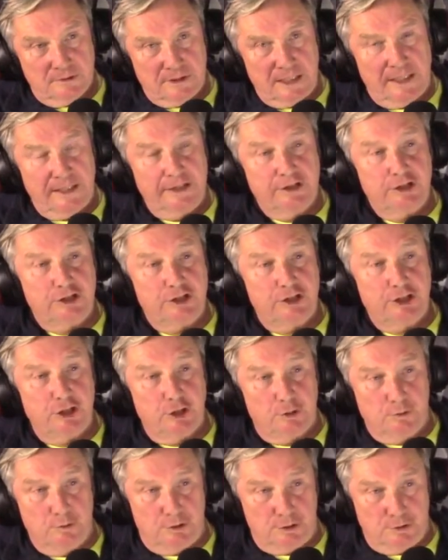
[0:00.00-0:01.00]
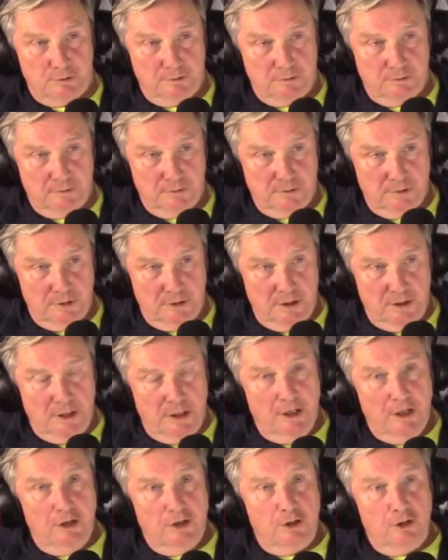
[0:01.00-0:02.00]
That is huge.
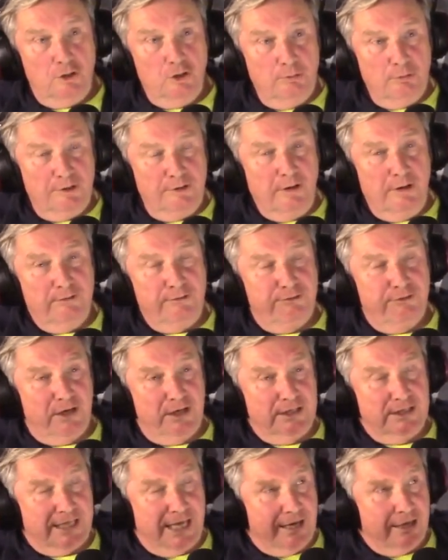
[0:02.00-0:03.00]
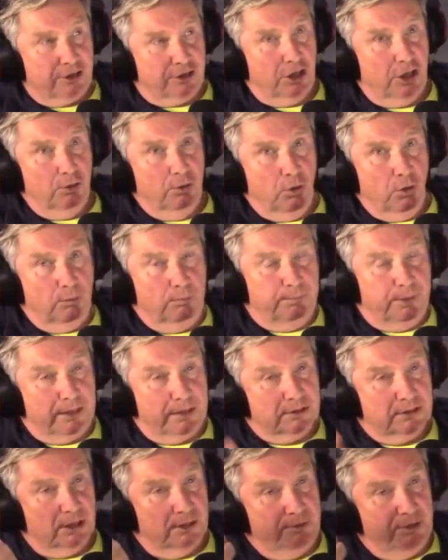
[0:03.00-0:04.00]
You normally only find that cohort by the
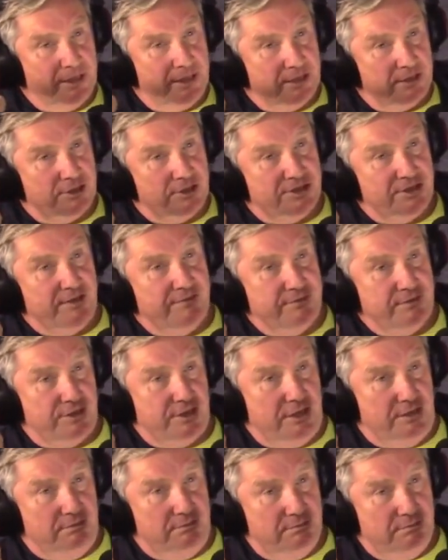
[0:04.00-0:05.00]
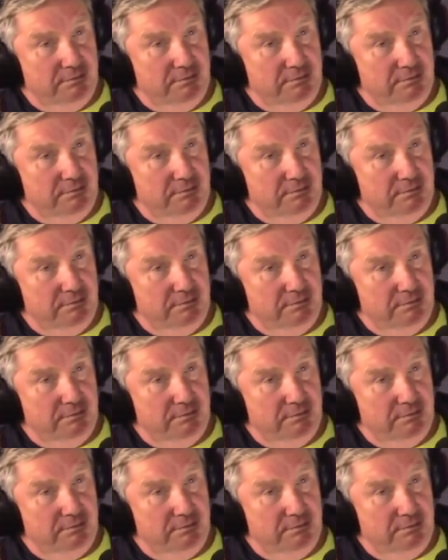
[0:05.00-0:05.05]
time you get to 70.